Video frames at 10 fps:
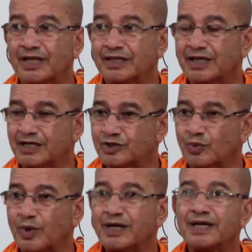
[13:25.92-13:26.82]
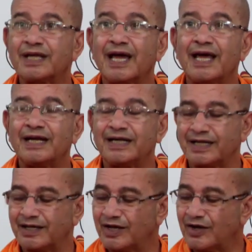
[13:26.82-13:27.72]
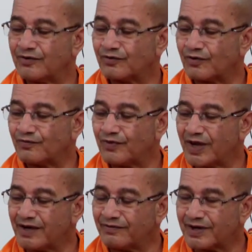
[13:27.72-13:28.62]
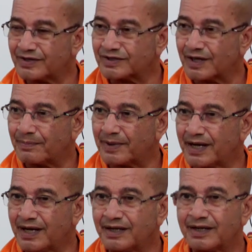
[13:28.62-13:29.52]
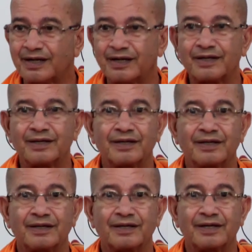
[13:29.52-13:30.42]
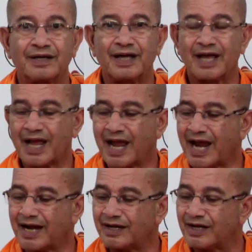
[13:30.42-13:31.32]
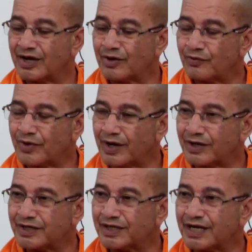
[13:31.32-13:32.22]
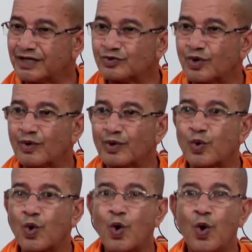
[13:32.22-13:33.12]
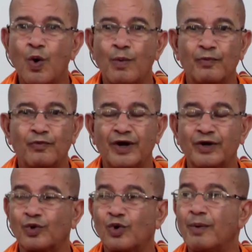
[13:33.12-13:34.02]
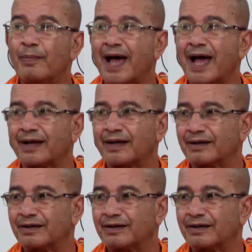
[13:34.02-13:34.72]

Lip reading: It is one reality from where we are separated and where that is our home, we have to go back.